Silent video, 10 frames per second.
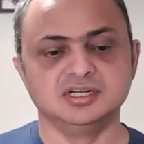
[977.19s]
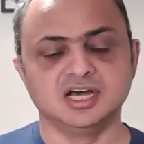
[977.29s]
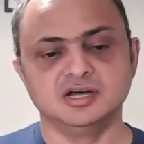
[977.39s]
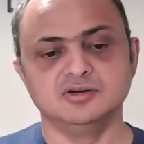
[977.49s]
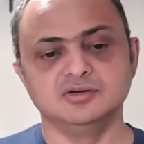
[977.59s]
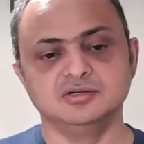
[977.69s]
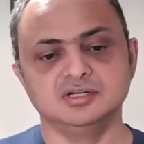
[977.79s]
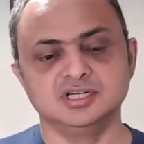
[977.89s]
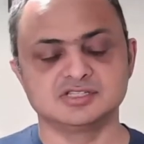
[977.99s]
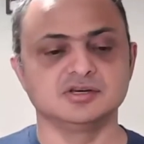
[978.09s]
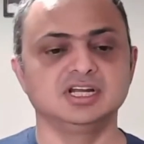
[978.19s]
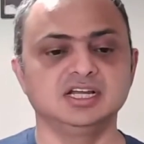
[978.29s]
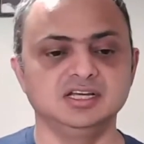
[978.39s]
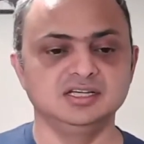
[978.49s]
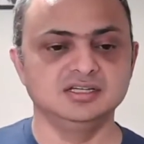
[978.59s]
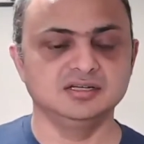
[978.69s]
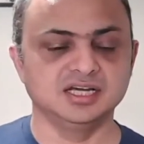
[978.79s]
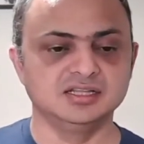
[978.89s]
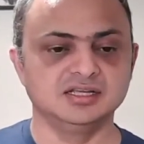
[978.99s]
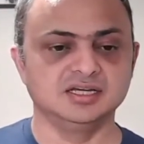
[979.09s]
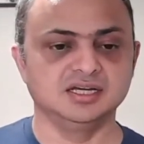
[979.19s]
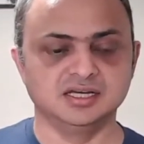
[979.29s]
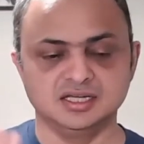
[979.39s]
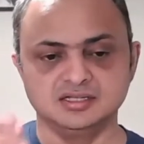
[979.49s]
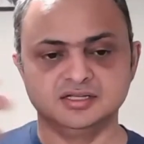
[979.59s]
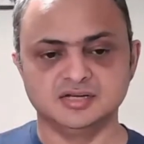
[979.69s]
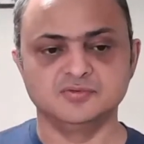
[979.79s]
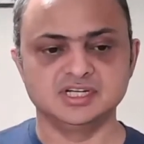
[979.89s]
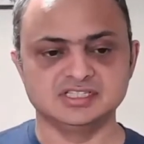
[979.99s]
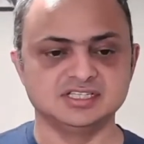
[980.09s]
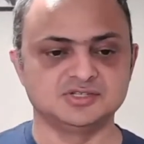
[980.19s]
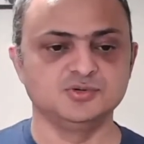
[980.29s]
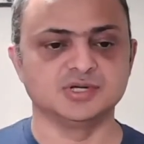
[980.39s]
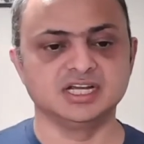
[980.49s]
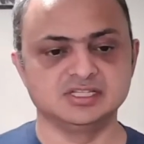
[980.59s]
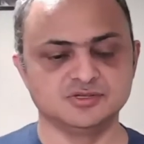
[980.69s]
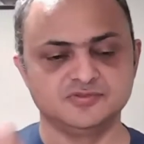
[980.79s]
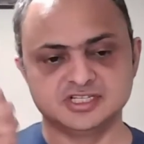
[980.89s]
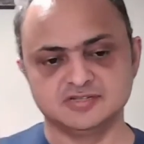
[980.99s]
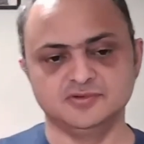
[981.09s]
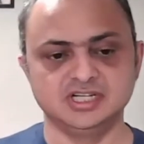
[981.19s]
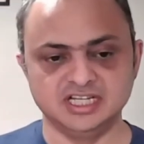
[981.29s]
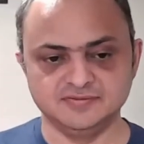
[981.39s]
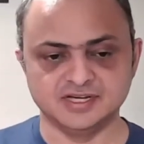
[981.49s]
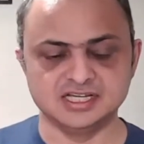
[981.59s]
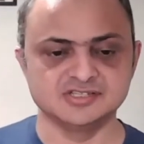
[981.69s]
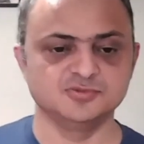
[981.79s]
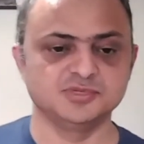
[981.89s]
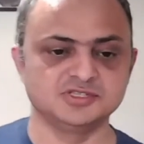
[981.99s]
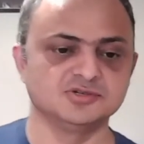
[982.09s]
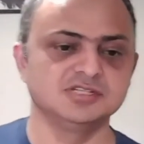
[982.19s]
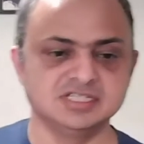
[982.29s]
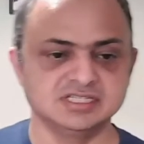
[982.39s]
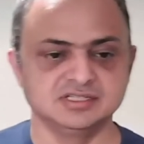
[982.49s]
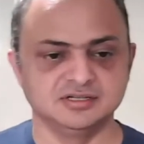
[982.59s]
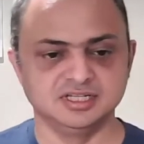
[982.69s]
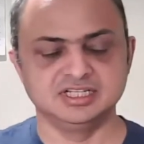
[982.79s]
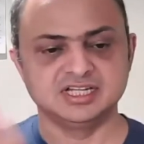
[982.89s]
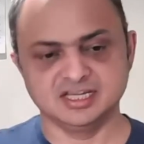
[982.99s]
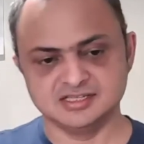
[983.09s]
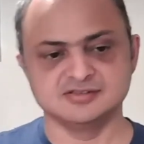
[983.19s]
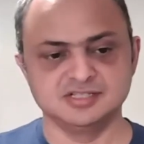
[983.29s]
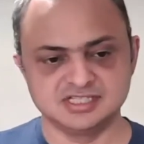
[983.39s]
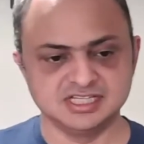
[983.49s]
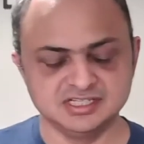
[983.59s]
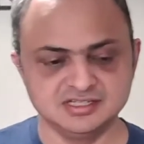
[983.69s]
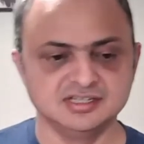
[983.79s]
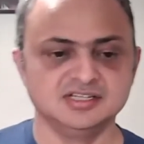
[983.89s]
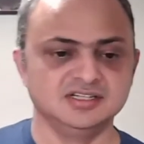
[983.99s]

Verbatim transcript: Now, historically, and and and what does this do, right? So first of all, DeFi is open source. All the tech is on chain.